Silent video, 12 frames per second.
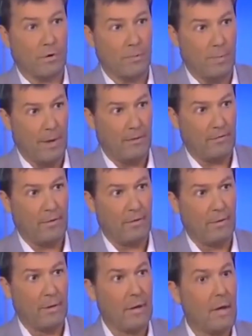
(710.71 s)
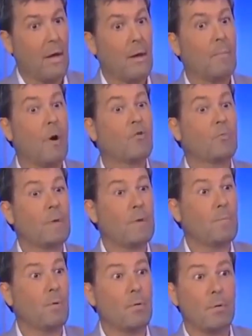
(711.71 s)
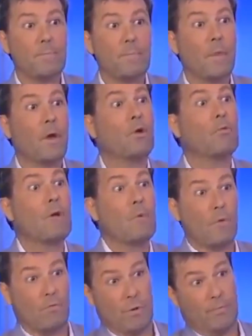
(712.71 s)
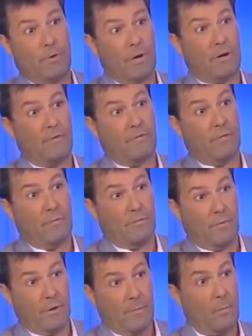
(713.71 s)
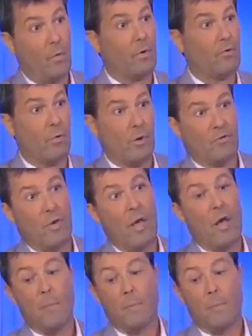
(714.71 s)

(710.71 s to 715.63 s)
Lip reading: good debates. They think most people agree with reproductive freedom or choice.